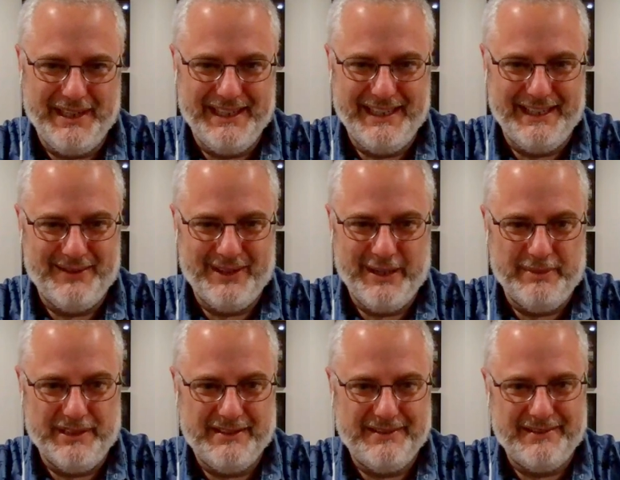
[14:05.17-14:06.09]
in it, right?
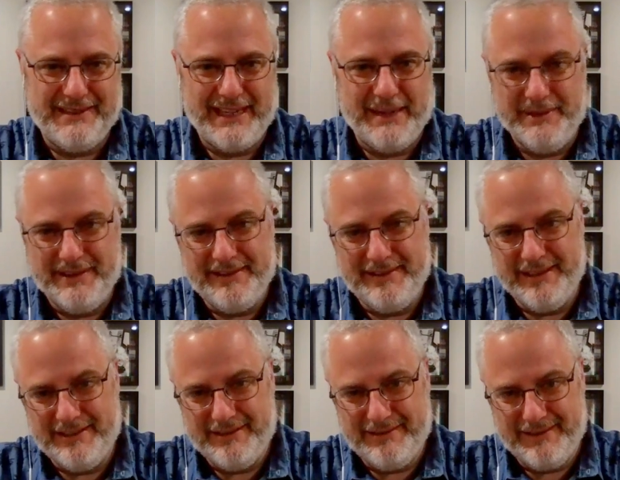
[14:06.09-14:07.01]
But
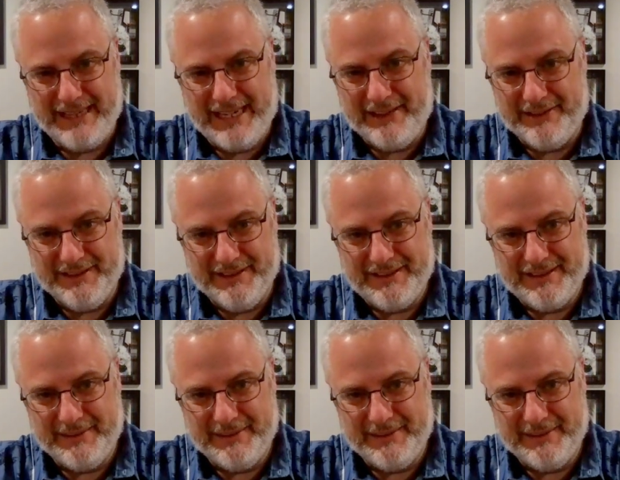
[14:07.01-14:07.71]
it's thousands.